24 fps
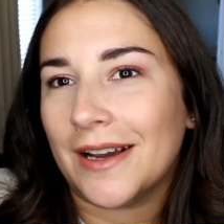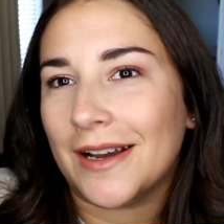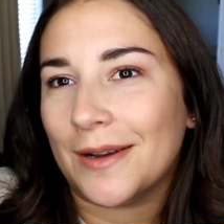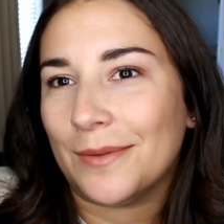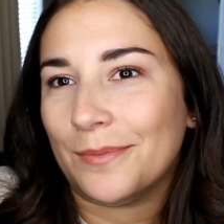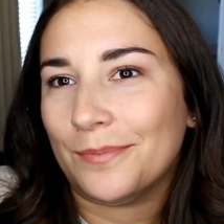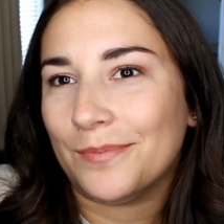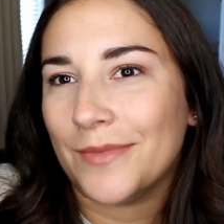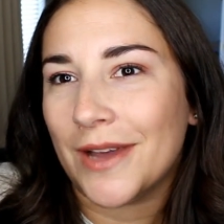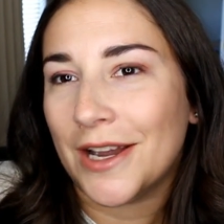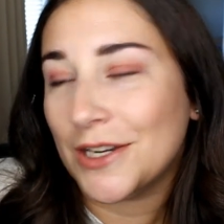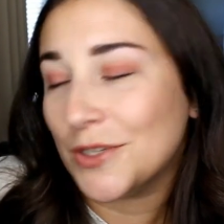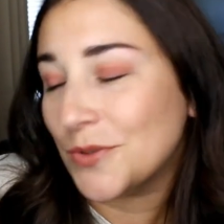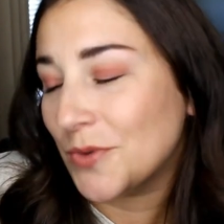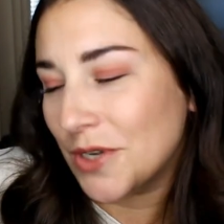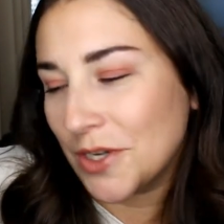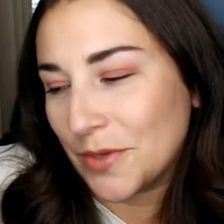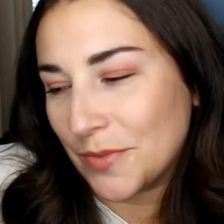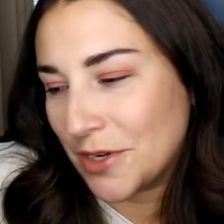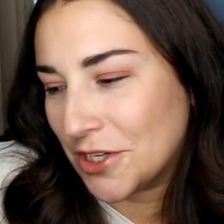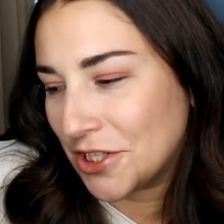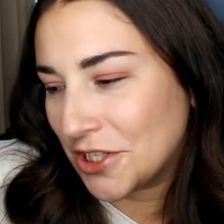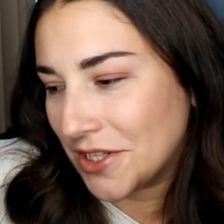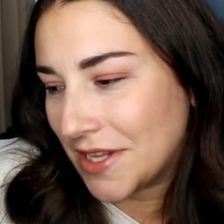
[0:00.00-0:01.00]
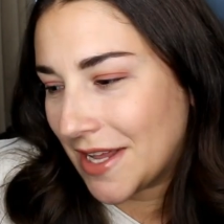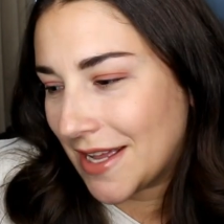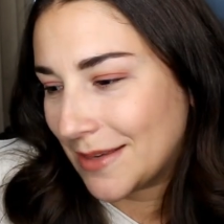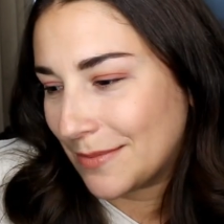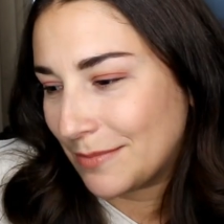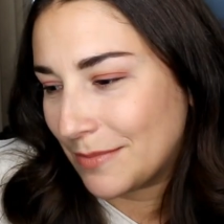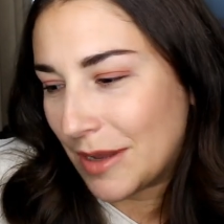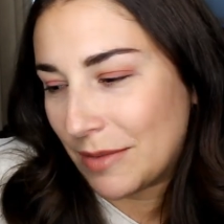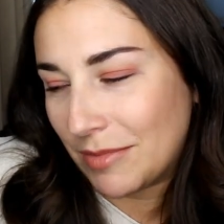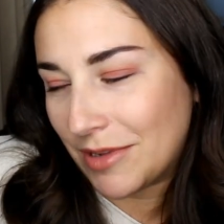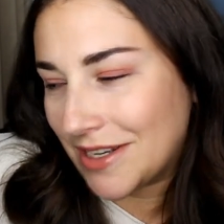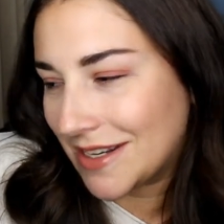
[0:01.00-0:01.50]
um, I just wanted to mention
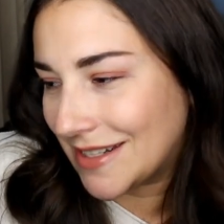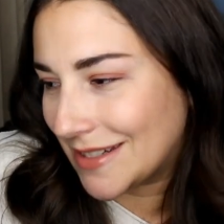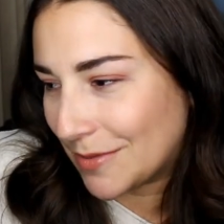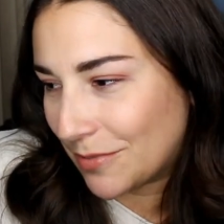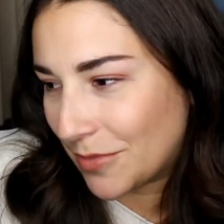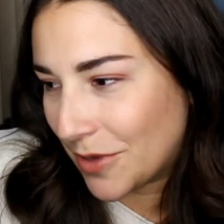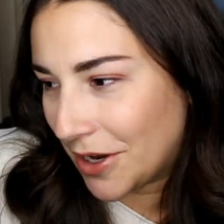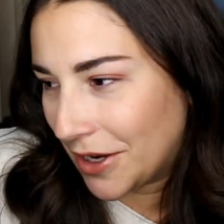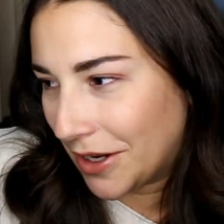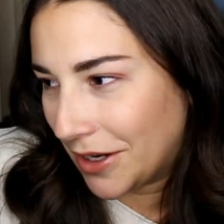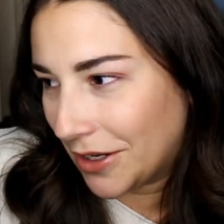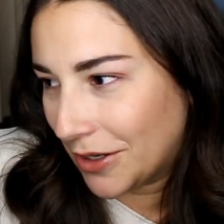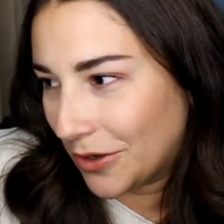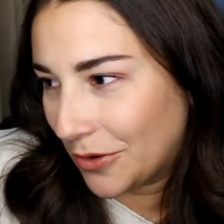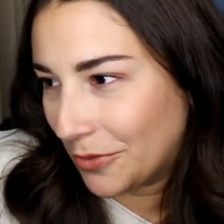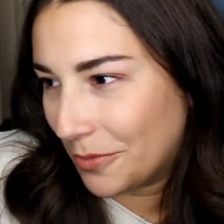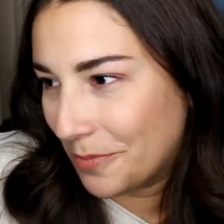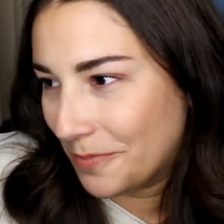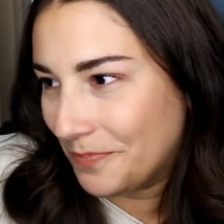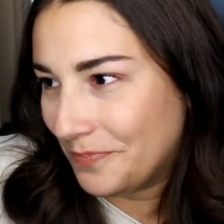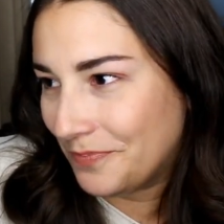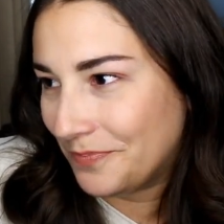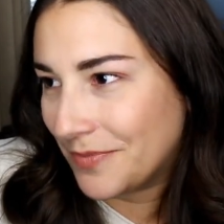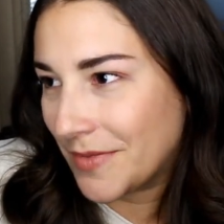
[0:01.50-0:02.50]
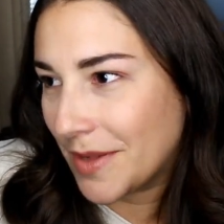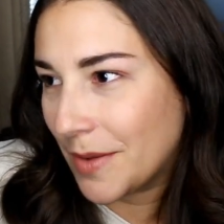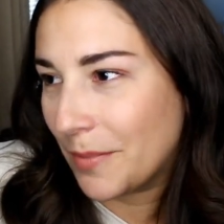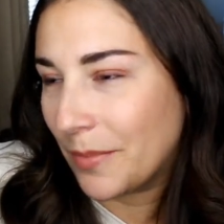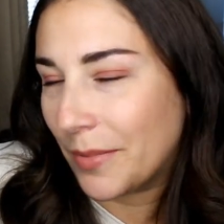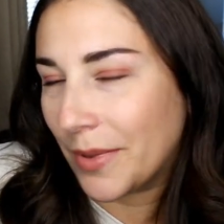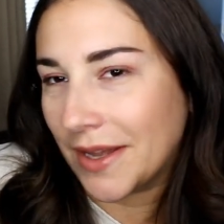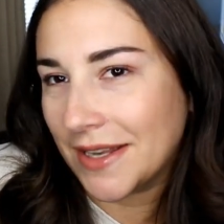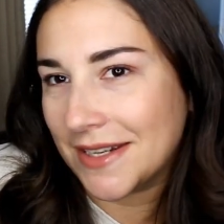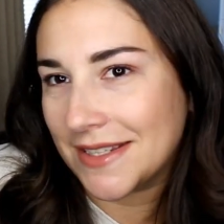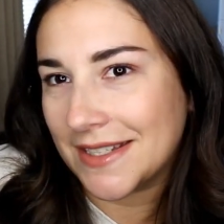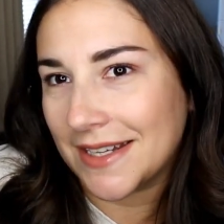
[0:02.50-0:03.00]
that. Maybe it doesn't bug you,
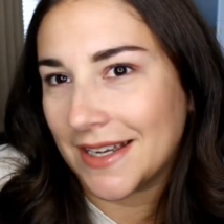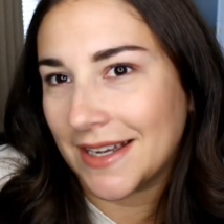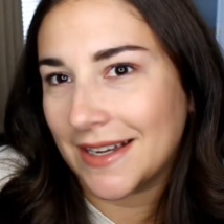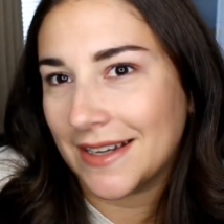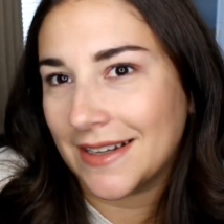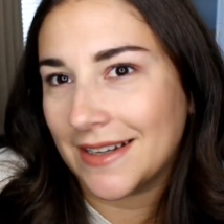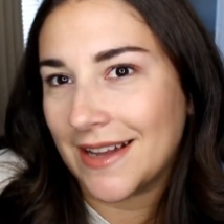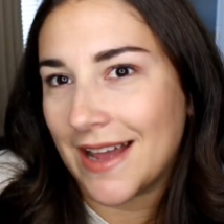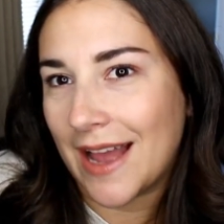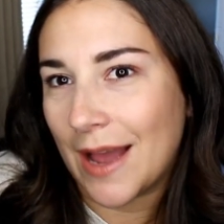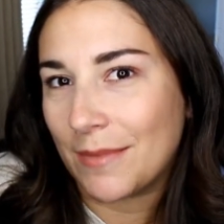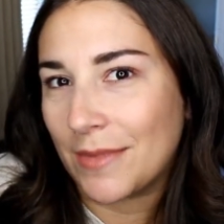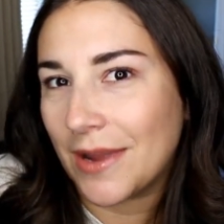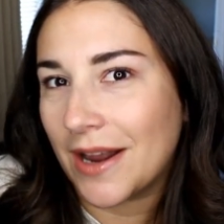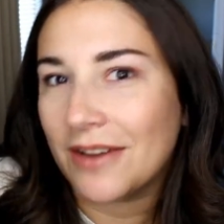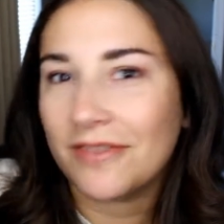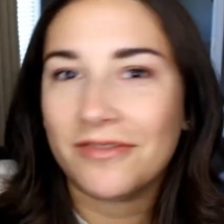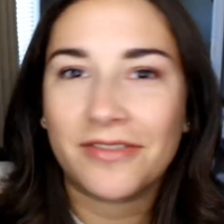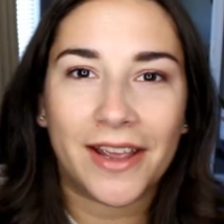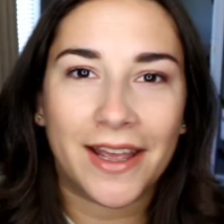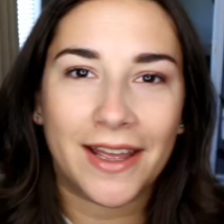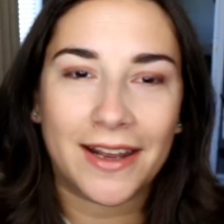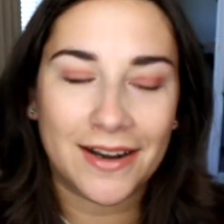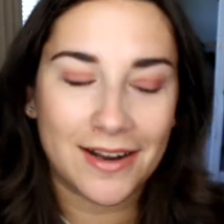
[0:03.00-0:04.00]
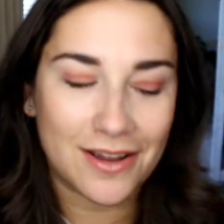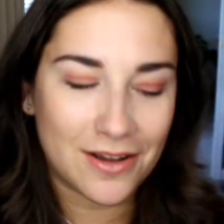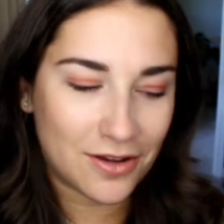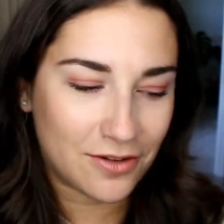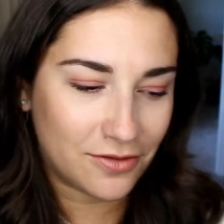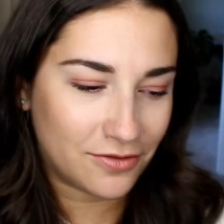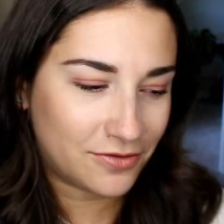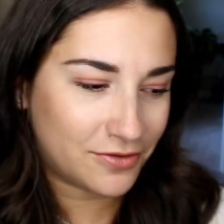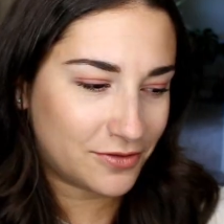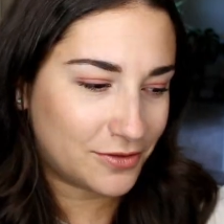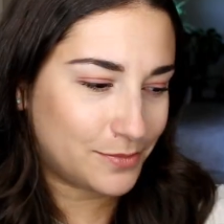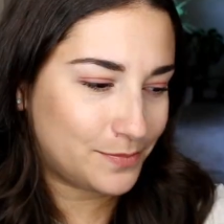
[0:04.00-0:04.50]
but uh, I'm not a fan
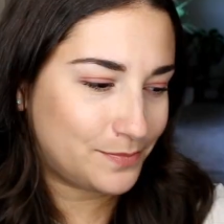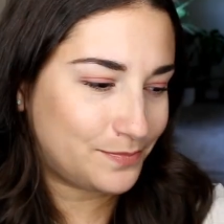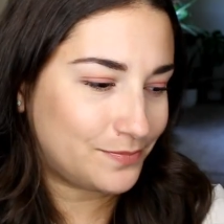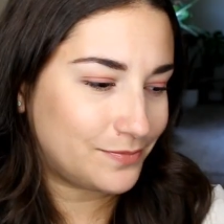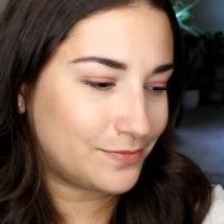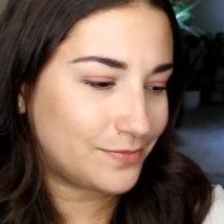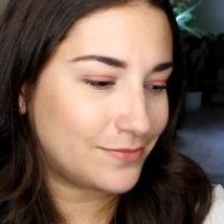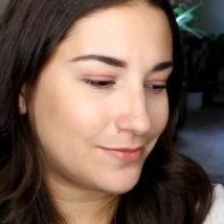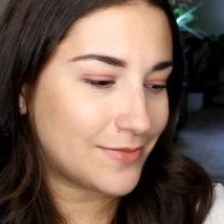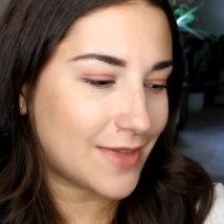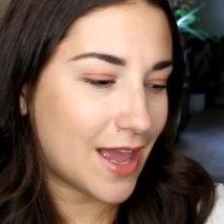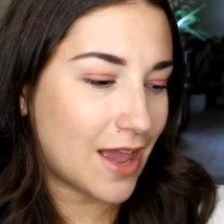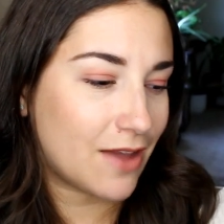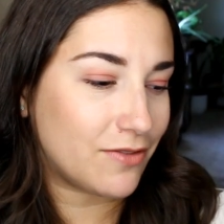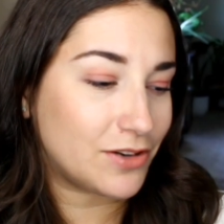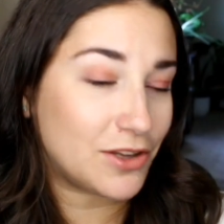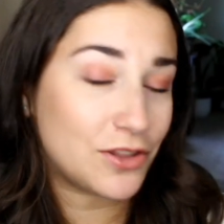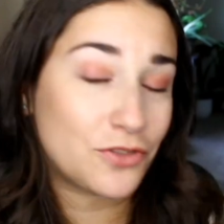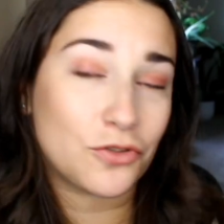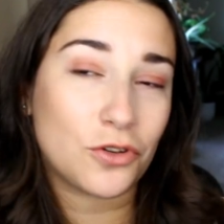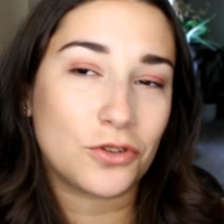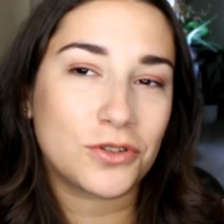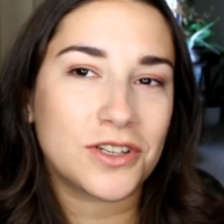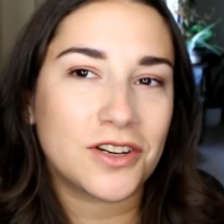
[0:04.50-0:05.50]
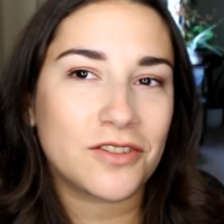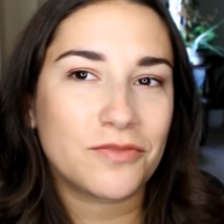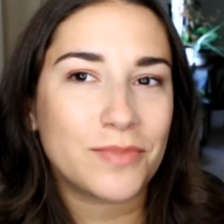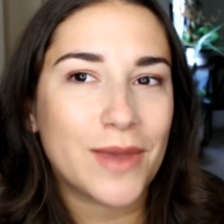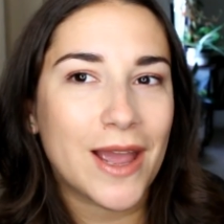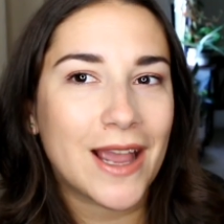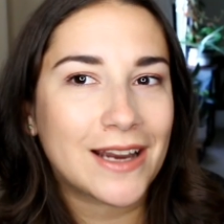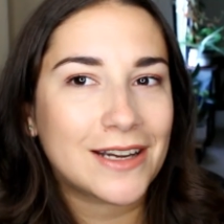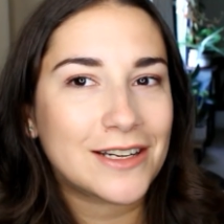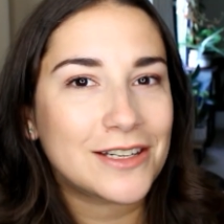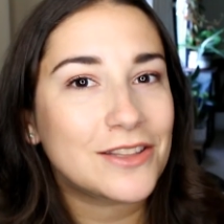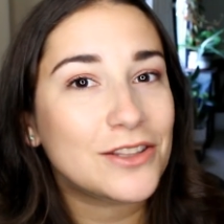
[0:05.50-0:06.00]
of having to throw stuff
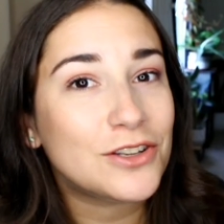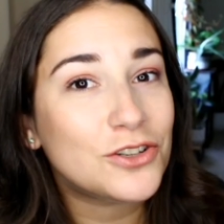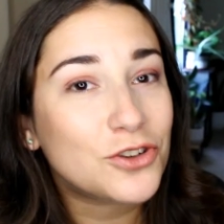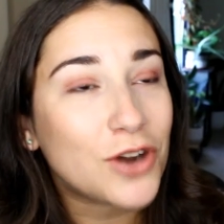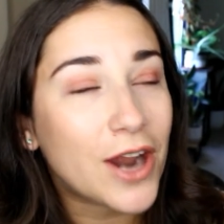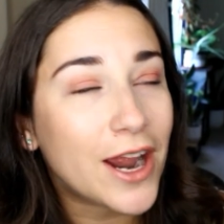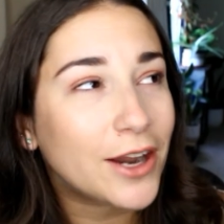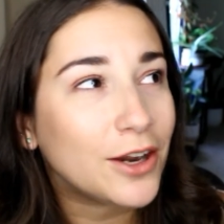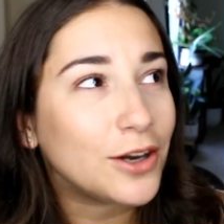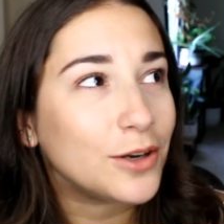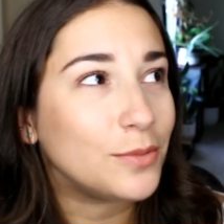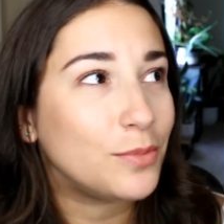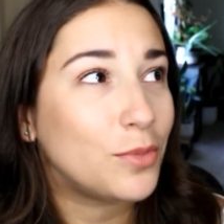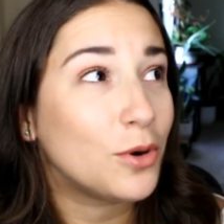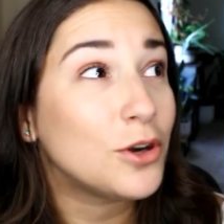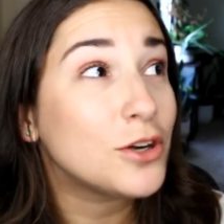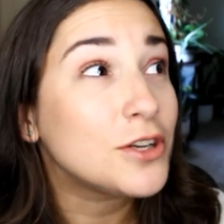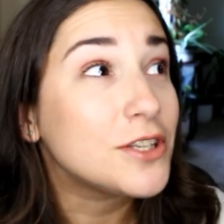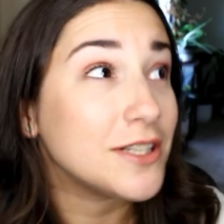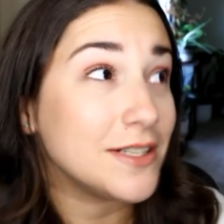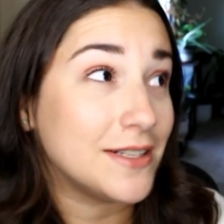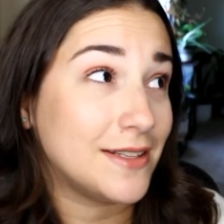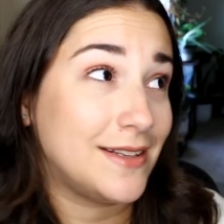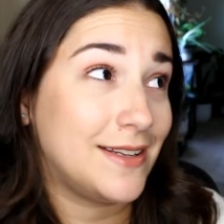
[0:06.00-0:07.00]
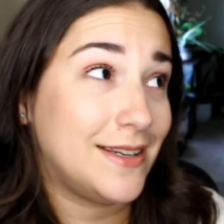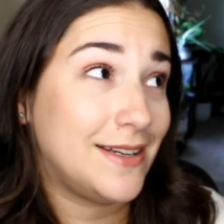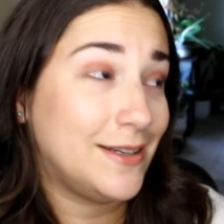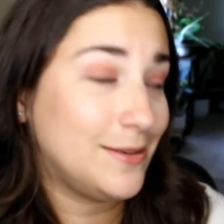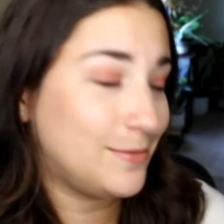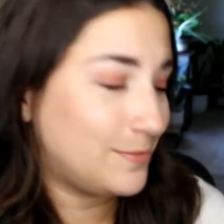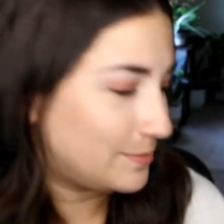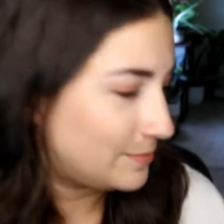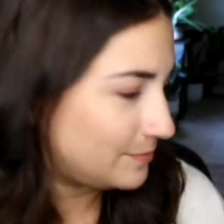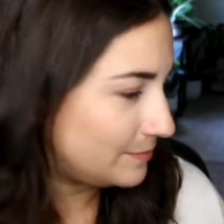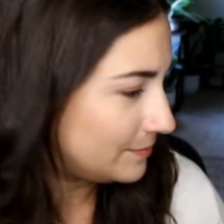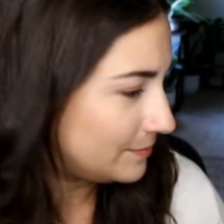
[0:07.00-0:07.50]
back into the dryer personally.